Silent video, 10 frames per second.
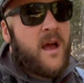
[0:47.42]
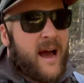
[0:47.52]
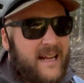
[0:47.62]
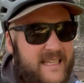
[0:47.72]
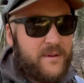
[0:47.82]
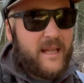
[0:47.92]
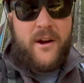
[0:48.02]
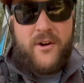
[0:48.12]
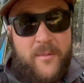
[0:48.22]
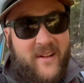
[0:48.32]
I did it with like a
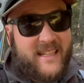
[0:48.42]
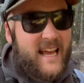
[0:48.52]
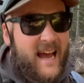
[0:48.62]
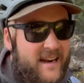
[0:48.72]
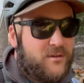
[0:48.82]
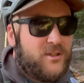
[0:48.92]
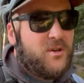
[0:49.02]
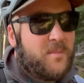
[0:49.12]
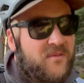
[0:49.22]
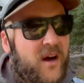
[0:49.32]
group of like 10. It was
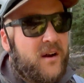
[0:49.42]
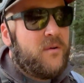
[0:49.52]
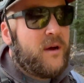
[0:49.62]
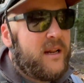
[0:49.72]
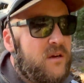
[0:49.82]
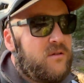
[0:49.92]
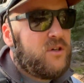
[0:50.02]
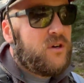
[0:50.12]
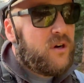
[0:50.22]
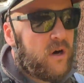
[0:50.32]
super fun. We had a huge
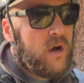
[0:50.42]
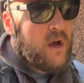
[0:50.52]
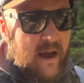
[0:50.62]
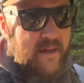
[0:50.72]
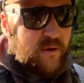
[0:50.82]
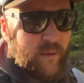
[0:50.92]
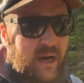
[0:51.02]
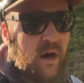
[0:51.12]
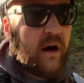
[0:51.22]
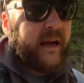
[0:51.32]
crew. I think we went
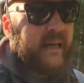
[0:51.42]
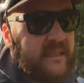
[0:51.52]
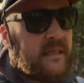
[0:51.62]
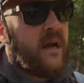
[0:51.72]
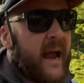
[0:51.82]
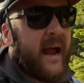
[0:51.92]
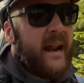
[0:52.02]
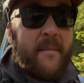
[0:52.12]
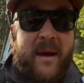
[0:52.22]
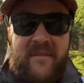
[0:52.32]
in August and
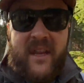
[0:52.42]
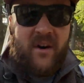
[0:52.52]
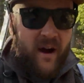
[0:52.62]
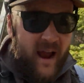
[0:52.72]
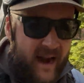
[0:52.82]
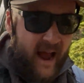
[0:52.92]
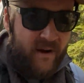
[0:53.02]
I made a video and I